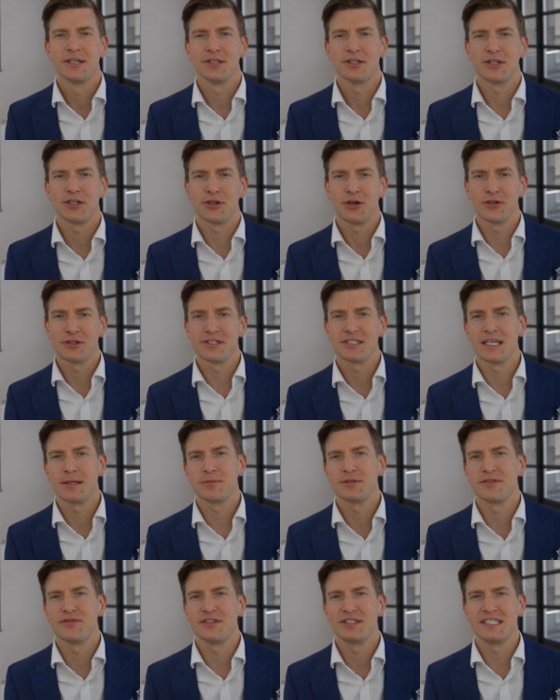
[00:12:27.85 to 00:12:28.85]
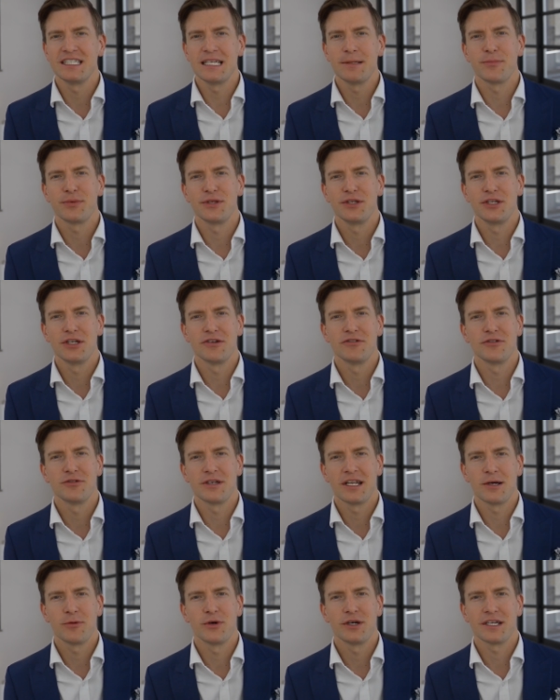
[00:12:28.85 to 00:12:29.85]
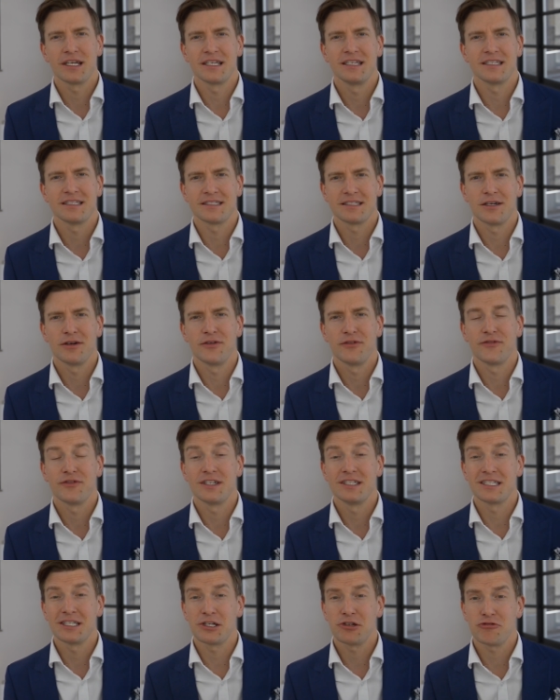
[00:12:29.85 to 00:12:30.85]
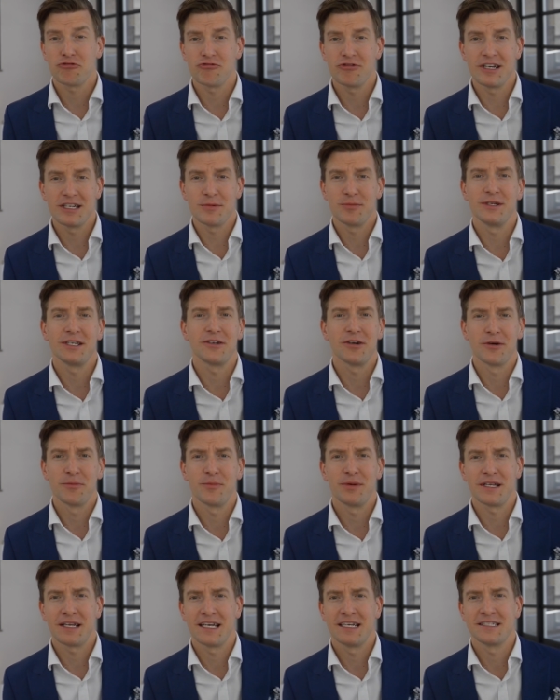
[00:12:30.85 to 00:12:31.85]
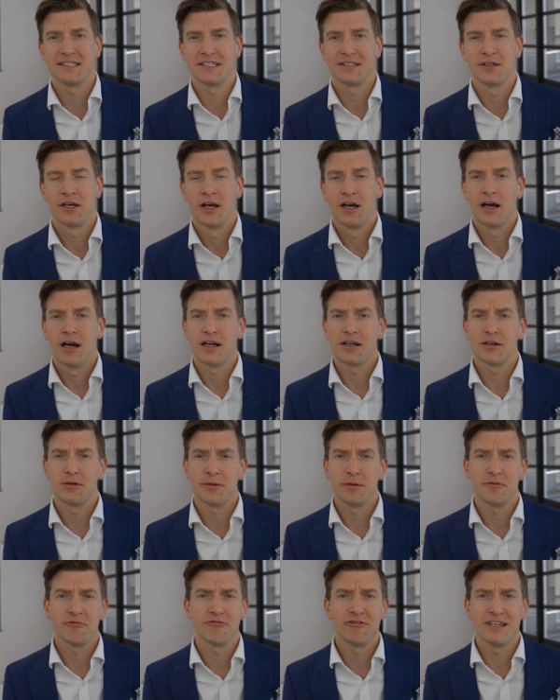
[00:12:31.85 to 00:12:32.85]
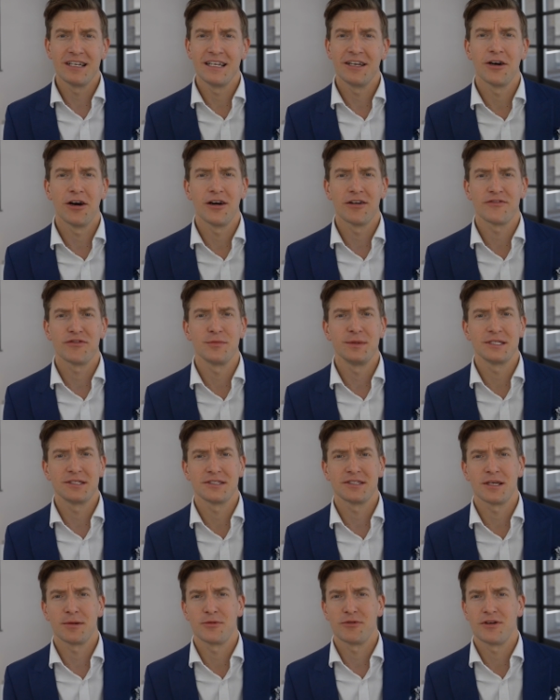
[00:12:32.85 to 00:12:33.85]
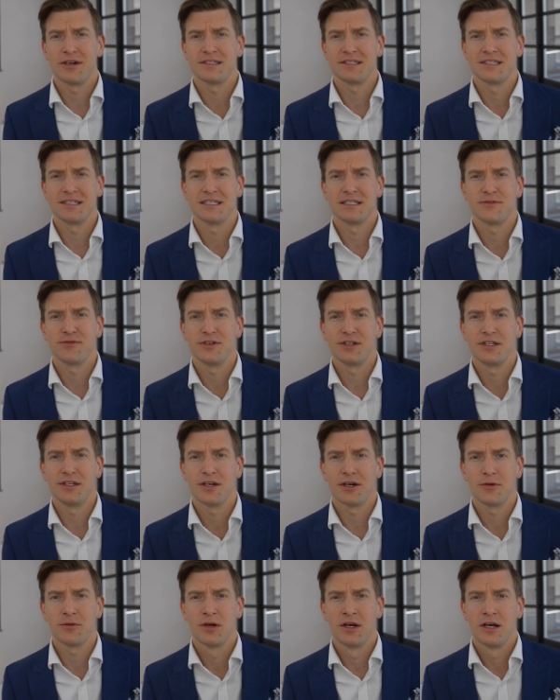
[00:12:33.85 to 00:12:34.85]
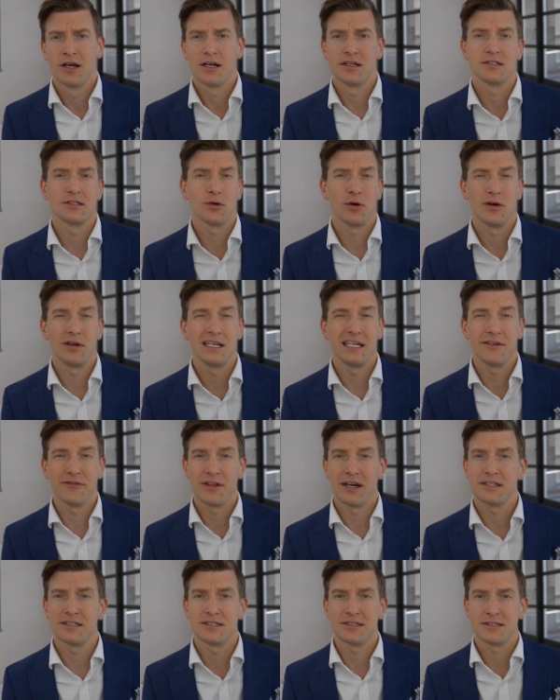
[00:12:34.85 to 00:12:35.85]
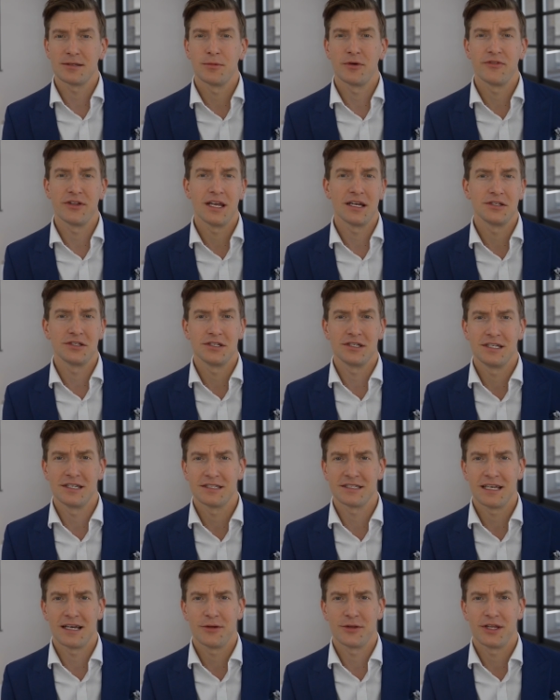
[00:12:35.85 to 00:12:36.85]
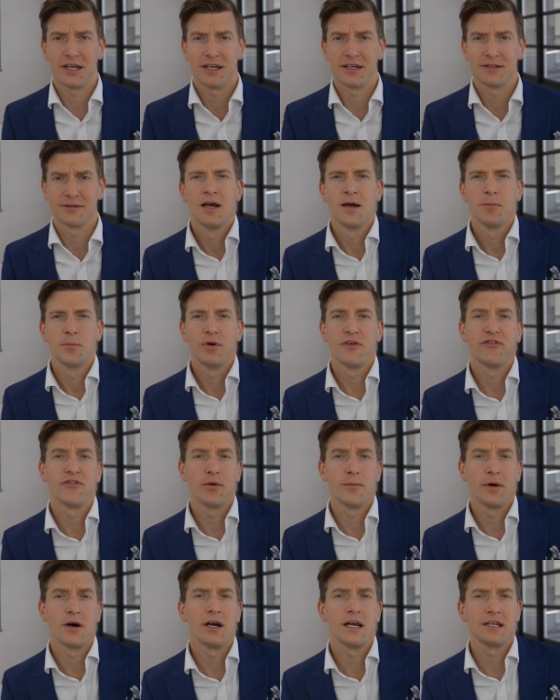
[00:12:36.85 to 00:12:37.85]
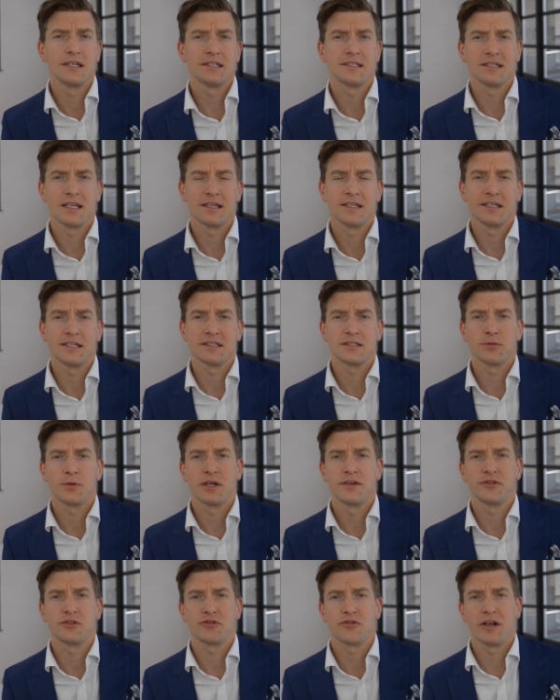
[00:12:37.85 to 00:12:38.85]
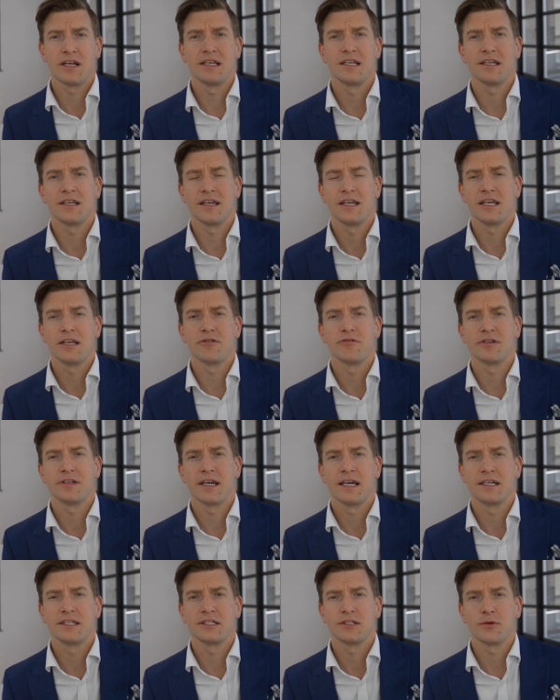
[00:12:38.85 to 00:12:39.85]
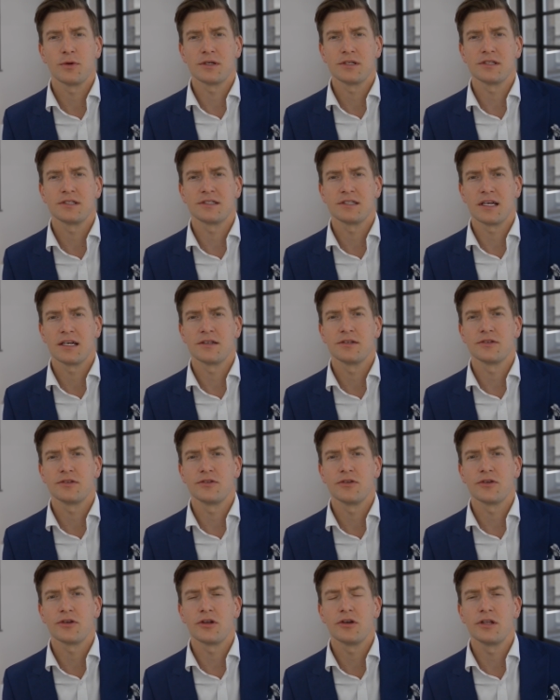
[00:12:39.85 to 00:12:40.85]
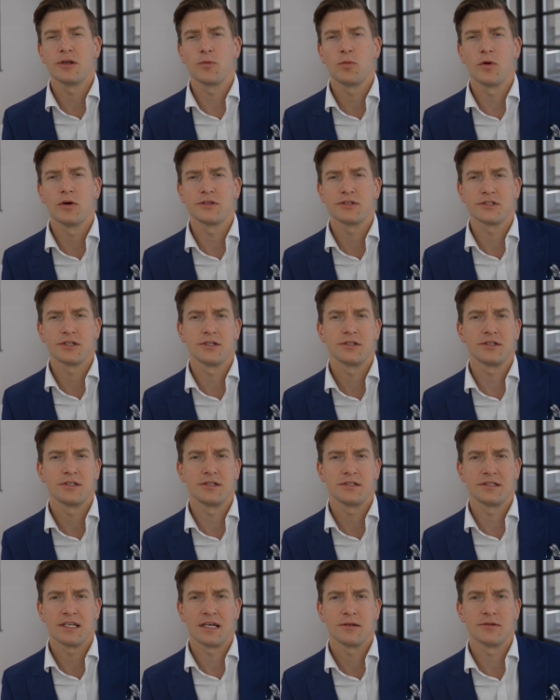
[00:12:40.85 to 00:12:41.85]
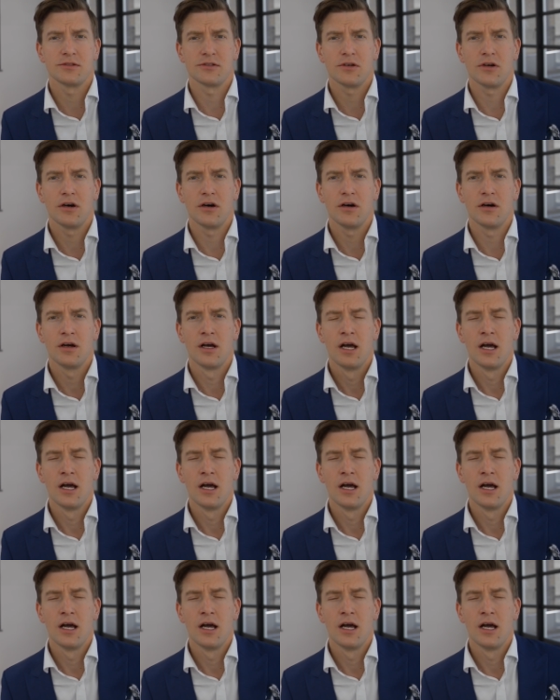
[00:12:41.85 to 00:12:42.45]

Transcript: The concept of a deep neural network in itself is incredibly complicated and going to be really hard for me to summarize in this video, and so I'll leave that to some of the engineers out there. But from my understanding, it's a way of training a hearing aid to understand not only what certain sounds are,